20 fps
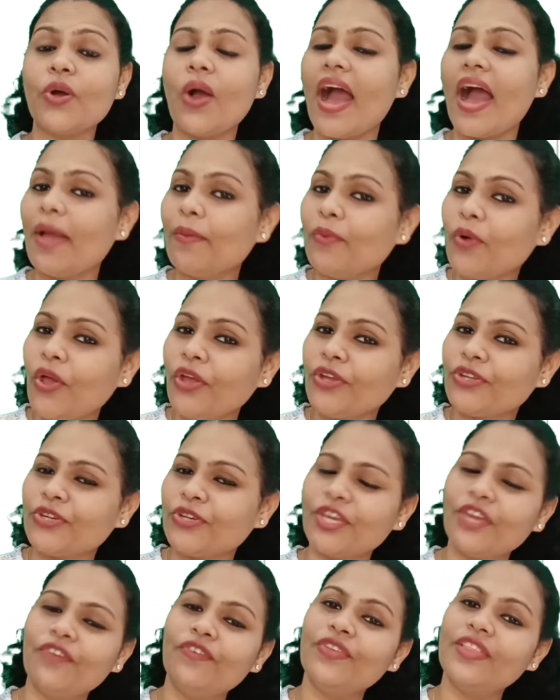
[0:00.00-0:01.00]
I am
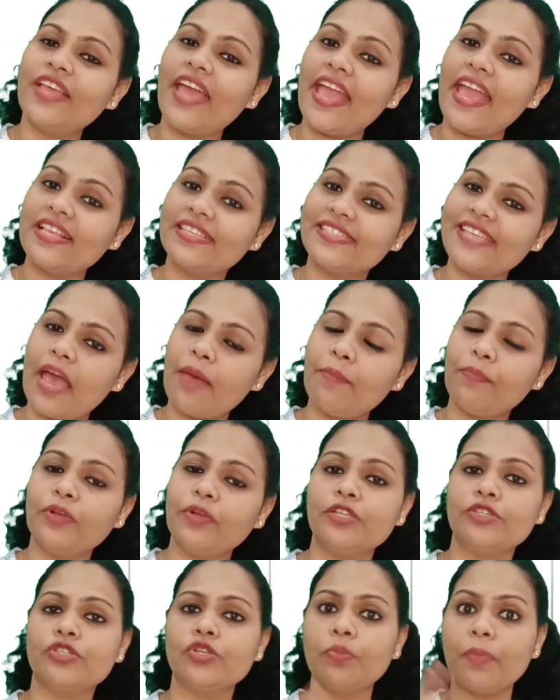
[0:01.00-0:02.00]
going to give you the
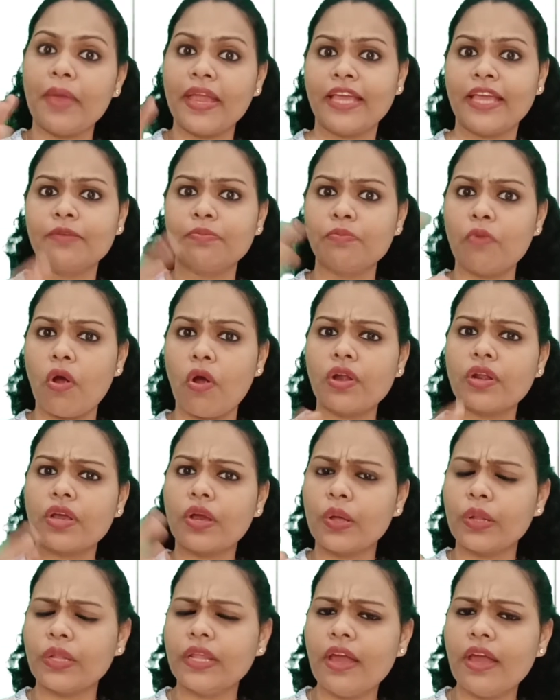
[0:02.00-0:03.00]
examples to make it more
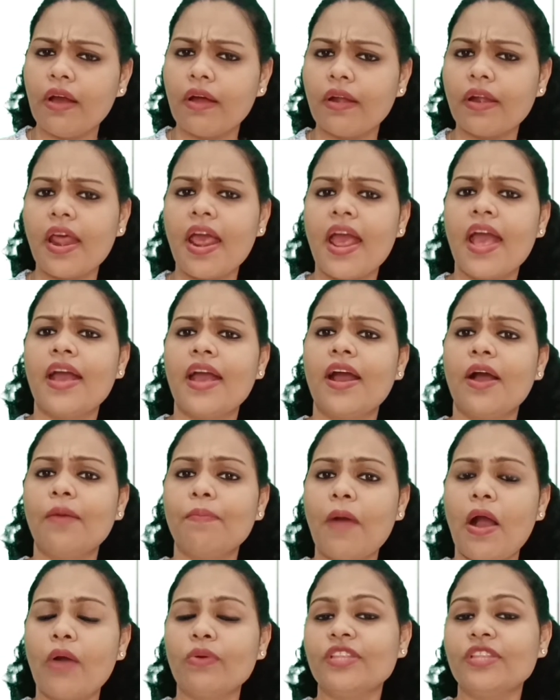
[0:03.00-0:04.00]
clear
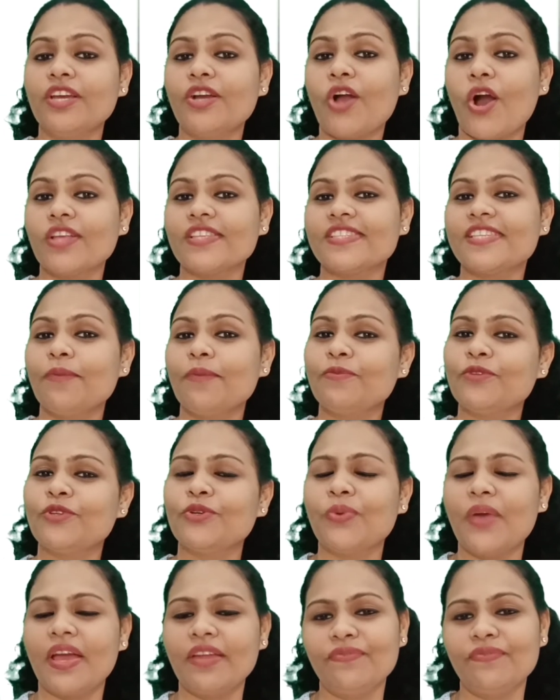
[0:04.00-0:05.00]
about the concept
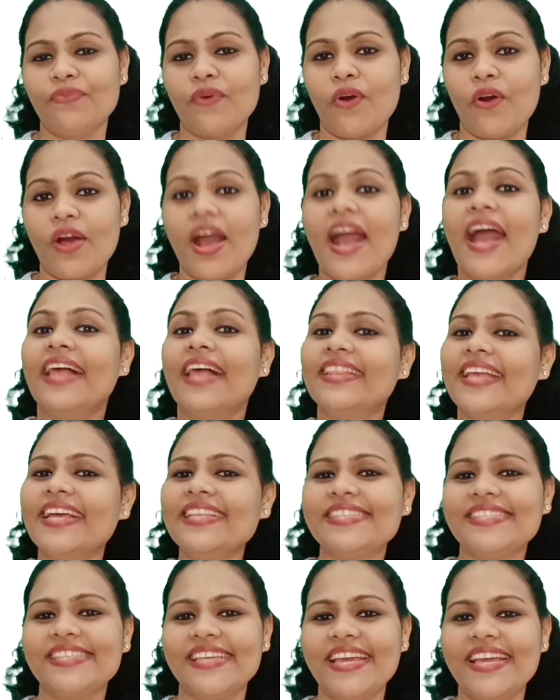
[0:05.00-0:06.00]
to and for.
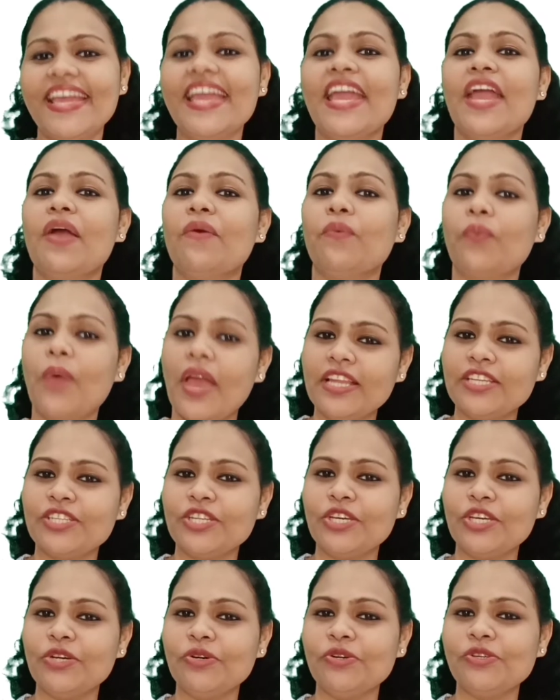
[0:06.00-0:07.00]
Let's see when
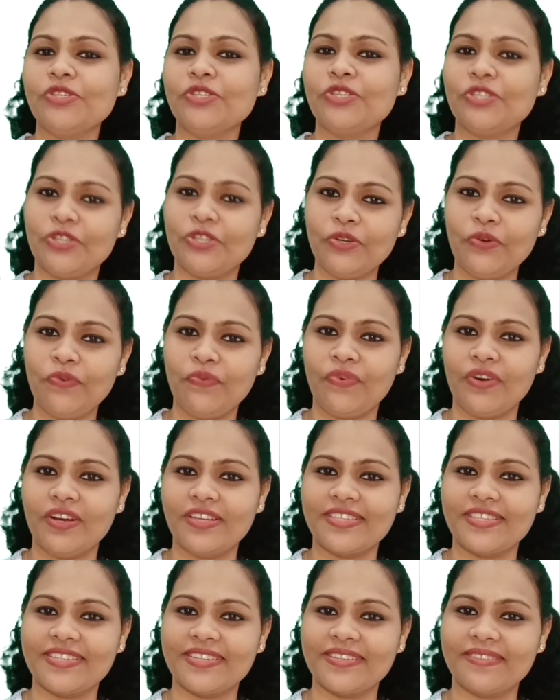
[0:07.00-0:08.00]
to use to
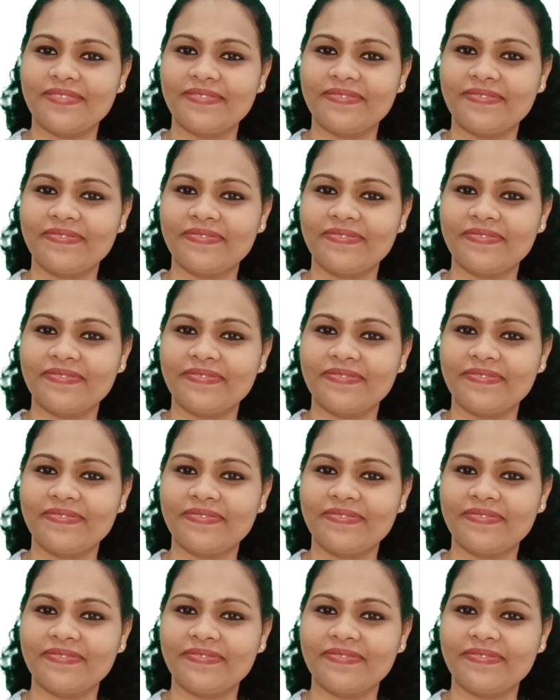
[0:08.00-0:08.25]
first.